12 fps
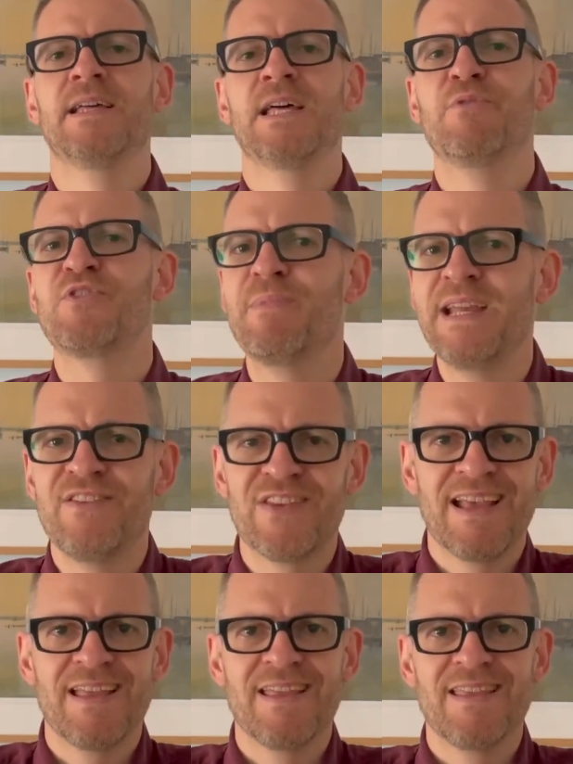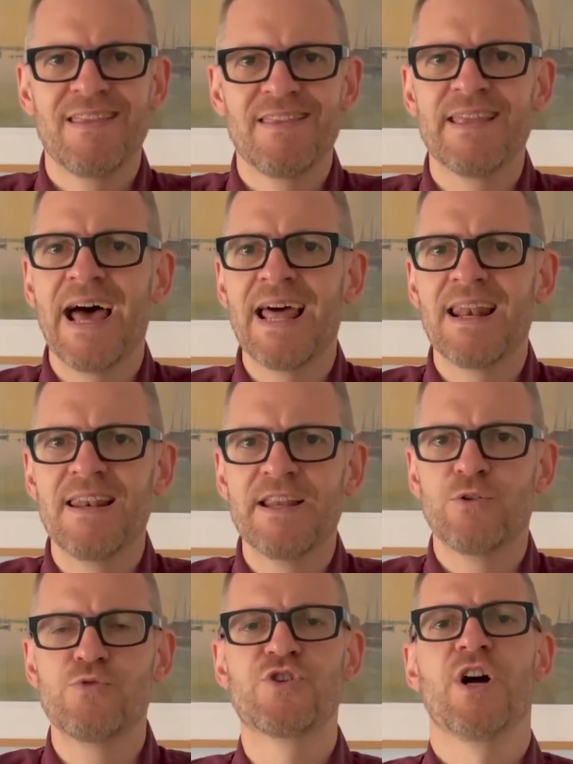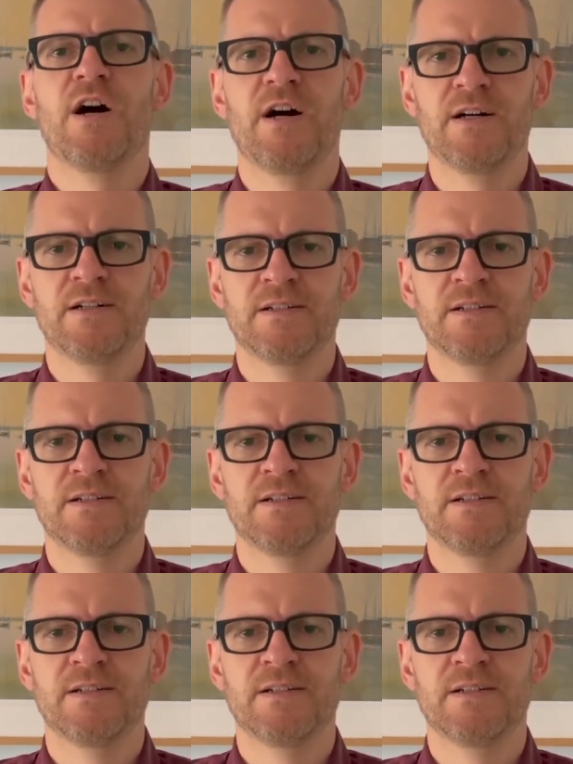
which means that little jar,